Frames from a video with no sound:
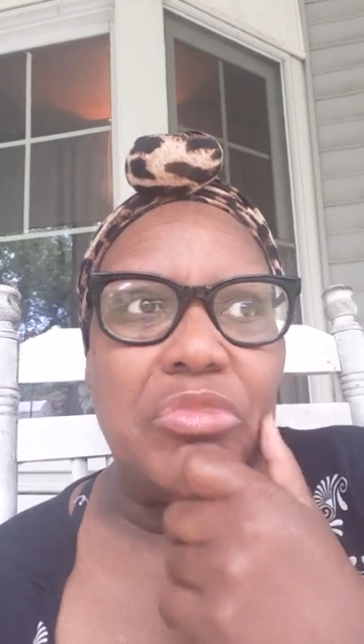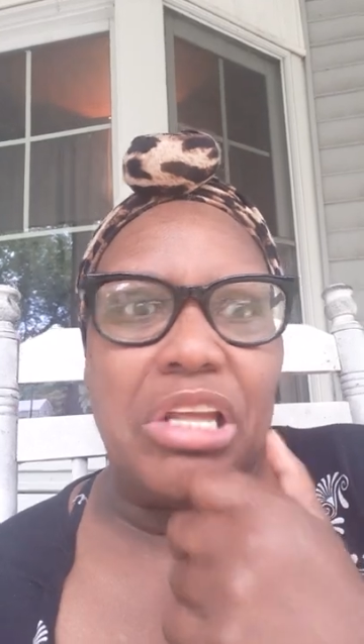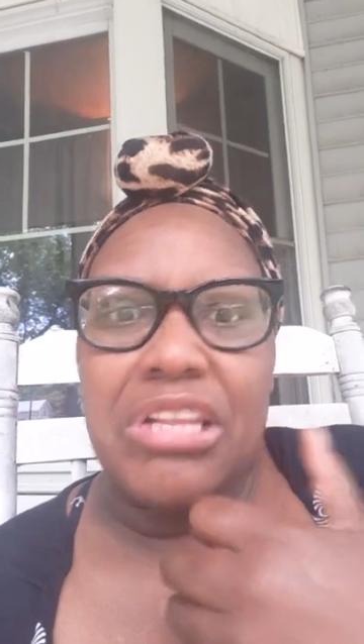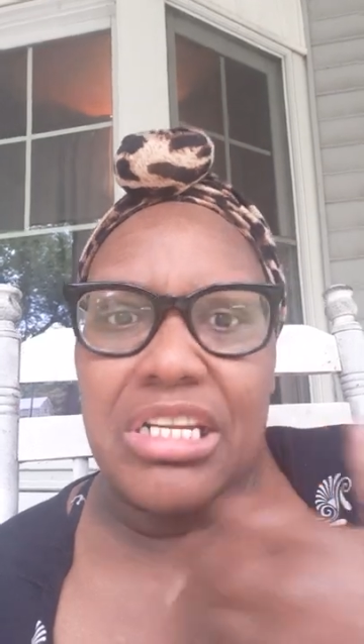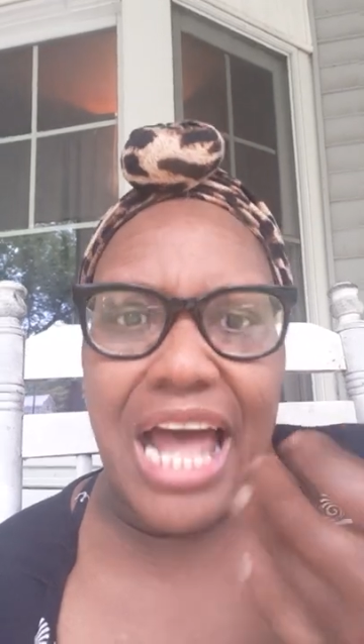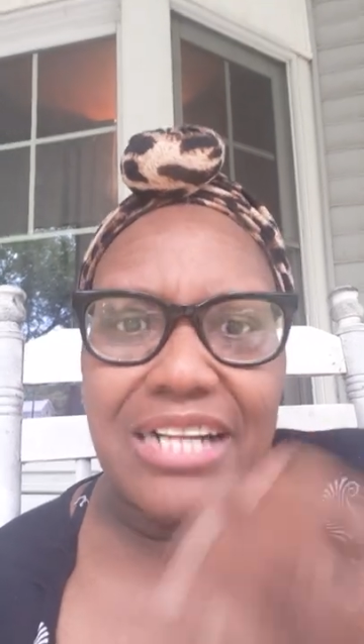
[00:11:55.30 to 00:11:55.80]

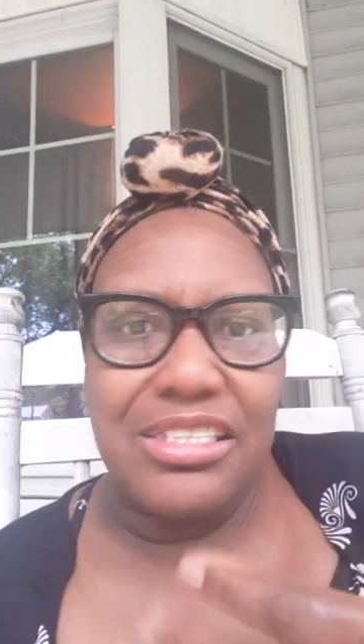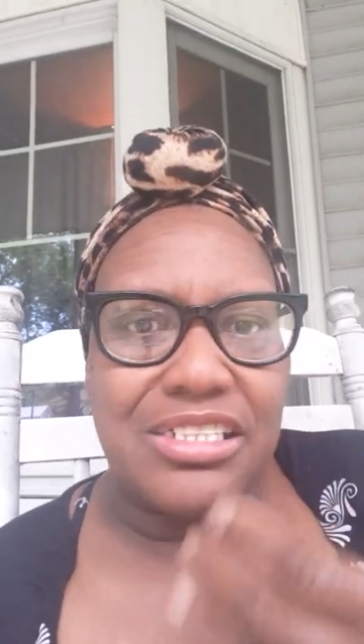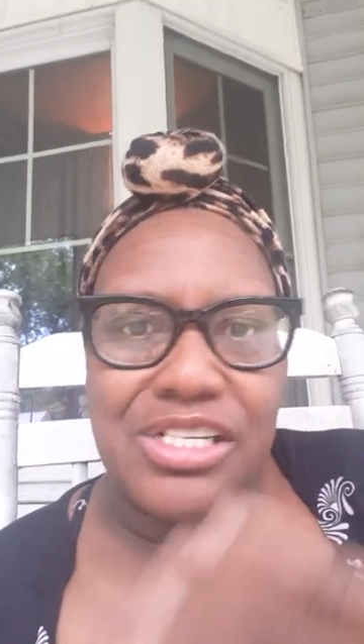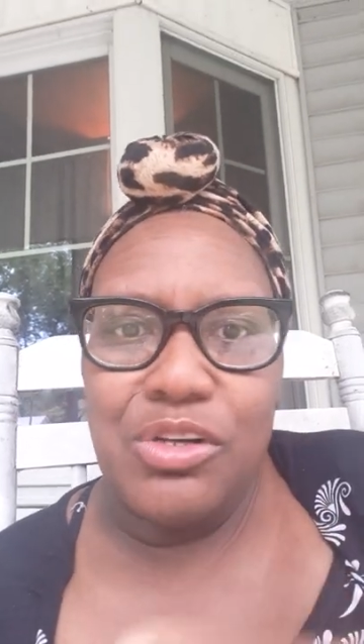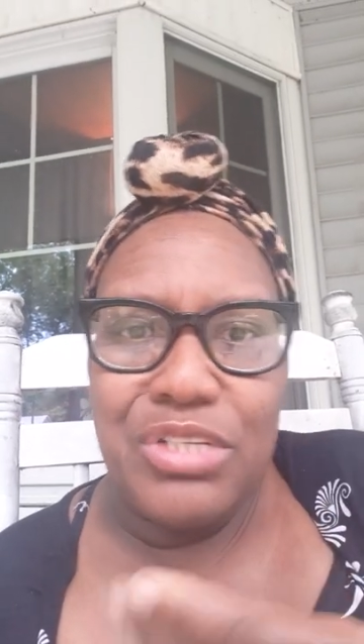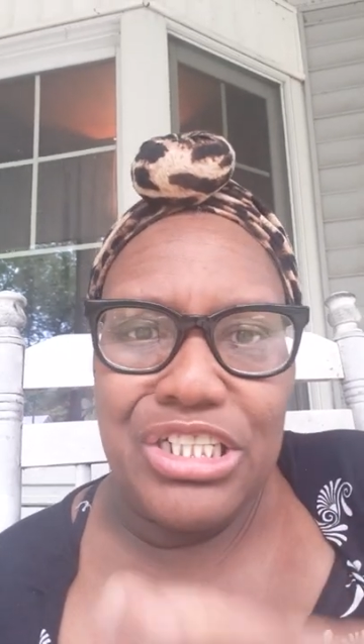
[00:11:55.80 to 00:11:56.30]
the doctors
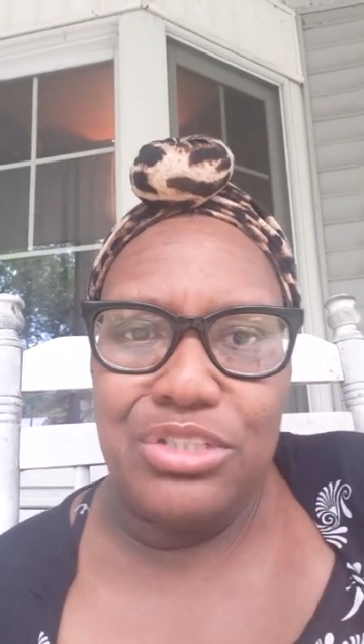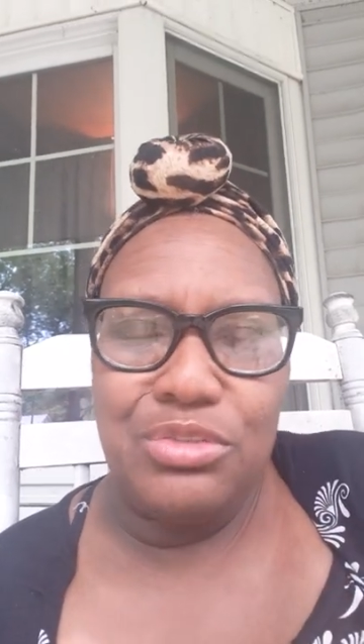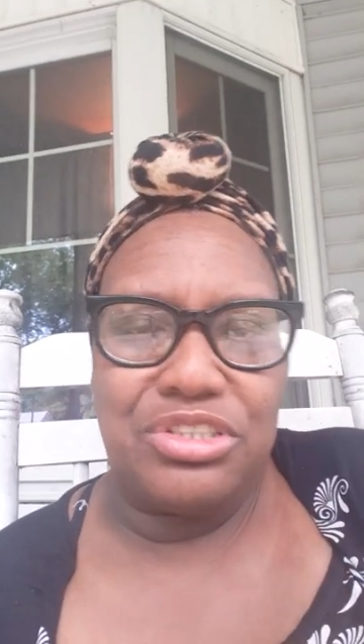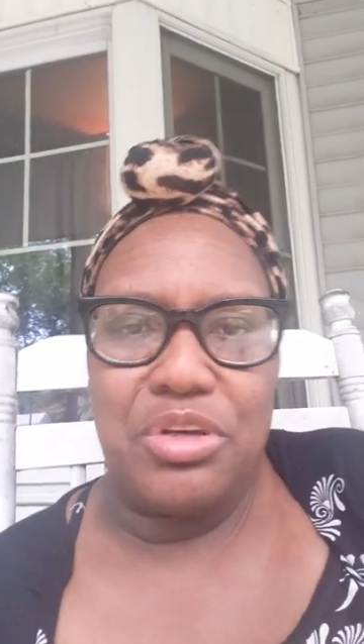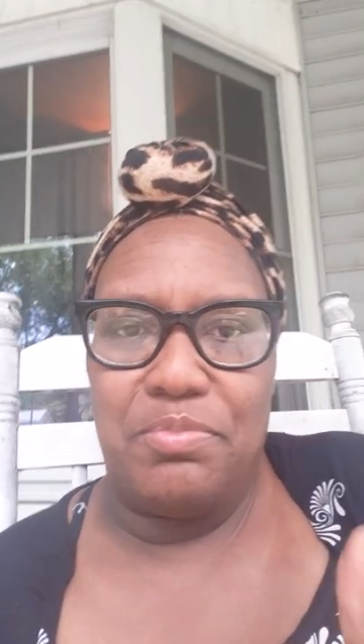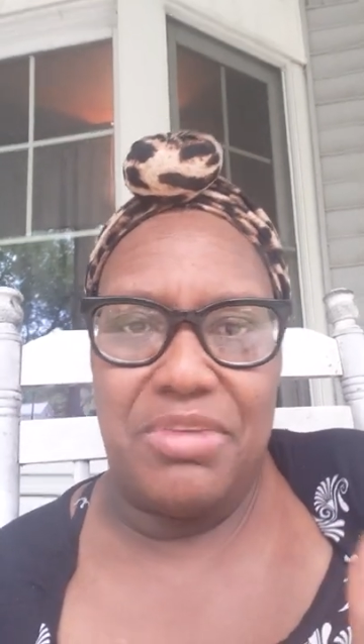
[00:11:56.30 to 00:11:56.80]
can only do
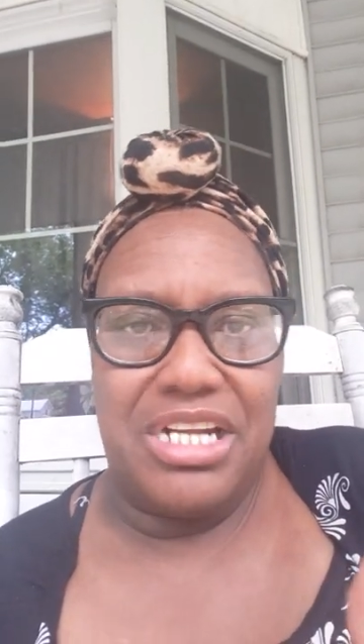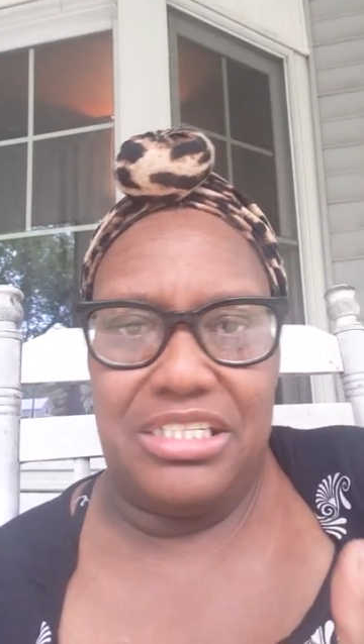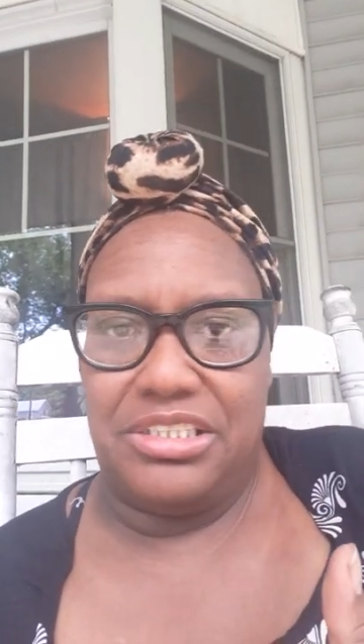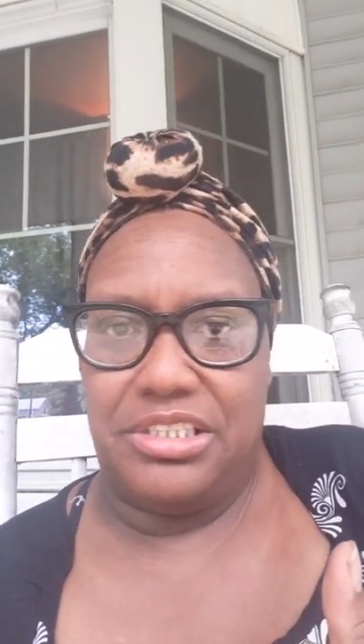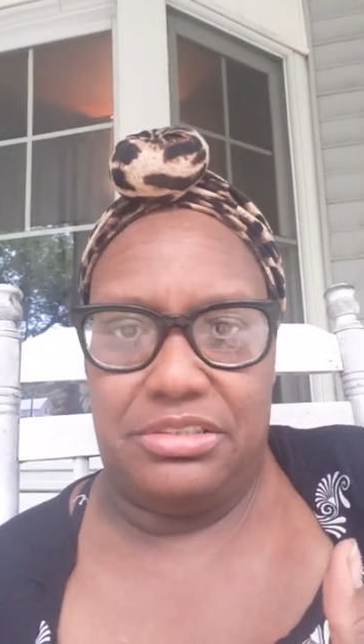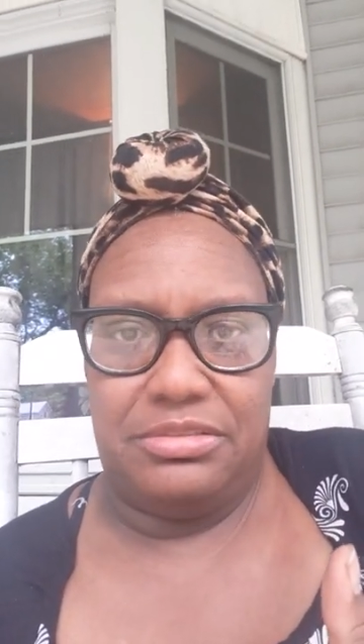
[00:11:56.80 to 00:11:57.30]
so
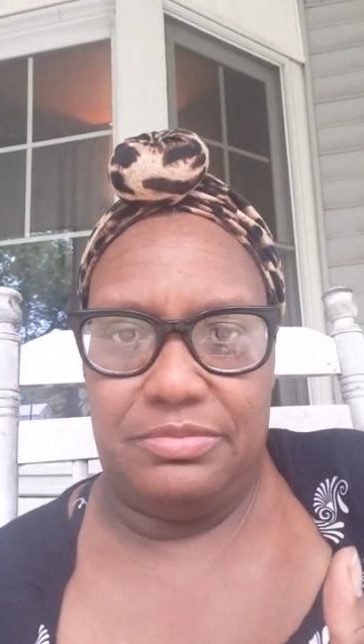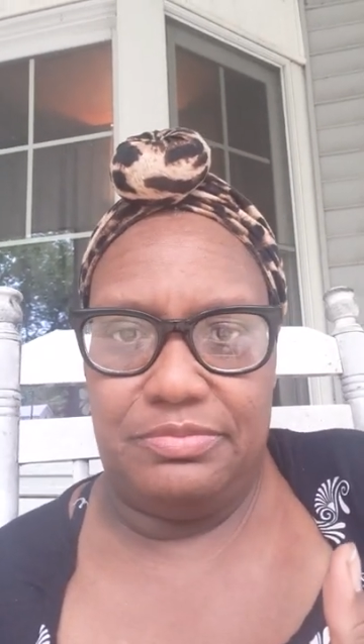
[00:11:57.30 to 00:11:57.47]
much,